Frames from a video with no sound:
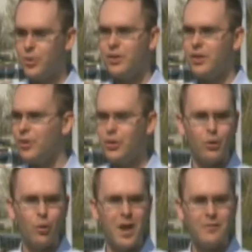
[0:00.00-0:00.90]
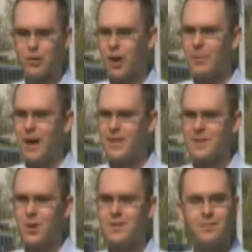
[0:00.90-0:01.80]
You and your wife are trying to buy
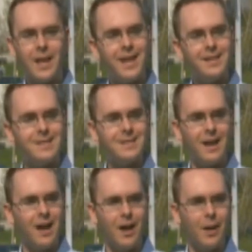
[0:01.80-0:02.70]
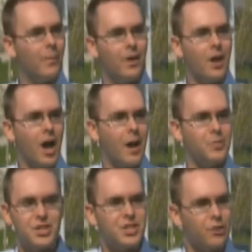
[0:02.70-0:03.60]
this parcel of land.
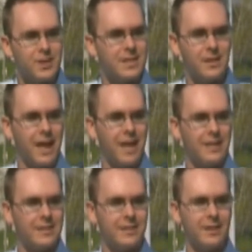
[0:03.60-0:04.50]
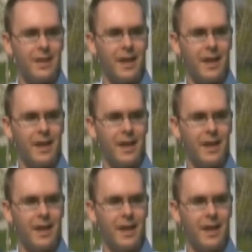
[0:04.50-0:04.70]
I'm just here to see the land.